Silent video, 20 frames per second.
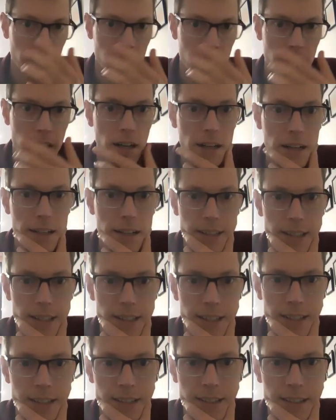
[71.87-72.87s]
And
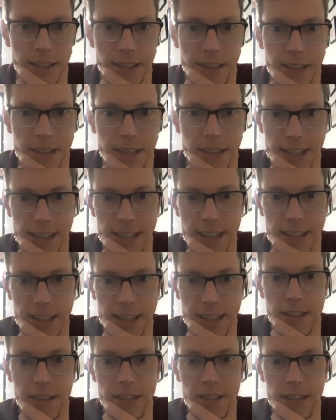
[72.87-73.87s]
then I
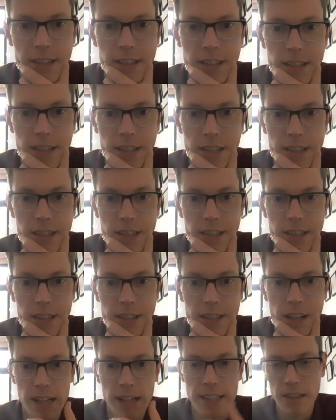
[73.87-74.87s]
can,
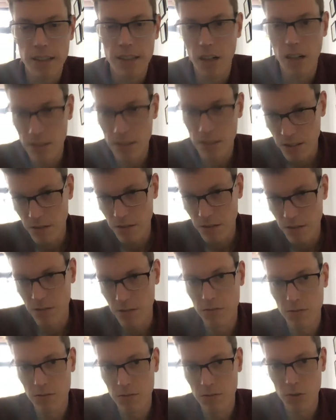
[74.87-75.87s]
unlike other
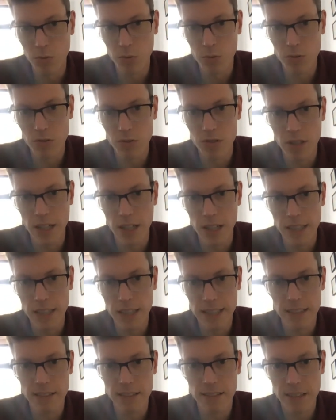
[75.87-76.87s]
tools, I
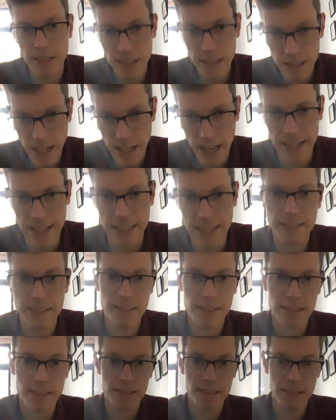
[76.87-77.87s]
can still
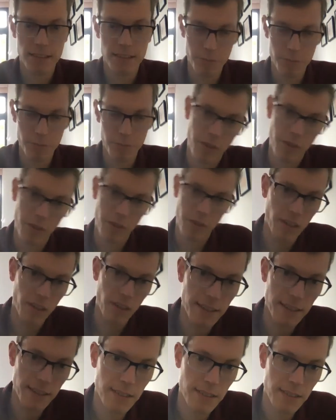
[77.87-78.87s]
access and personalize
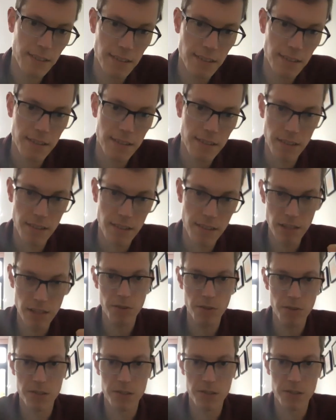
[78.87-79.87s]
this
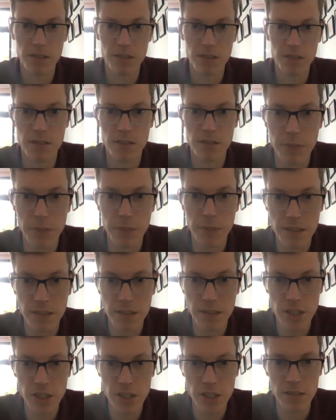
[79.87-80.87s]
defaulted message
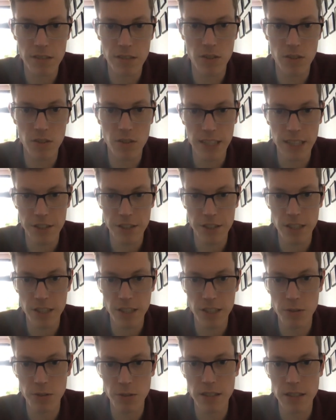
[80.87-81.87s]
here. So I can actually go
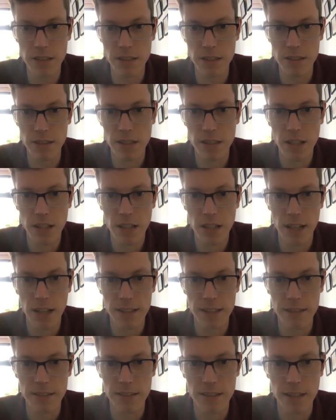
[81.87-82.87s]
in
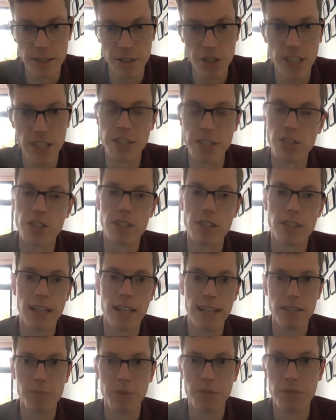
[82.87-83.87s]
and change the
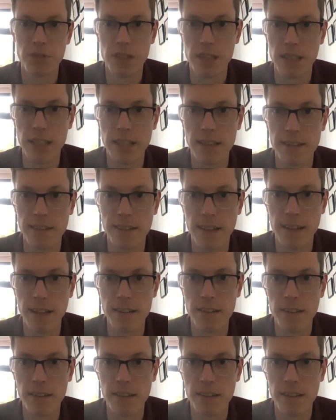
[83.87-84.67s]
text before I hit send.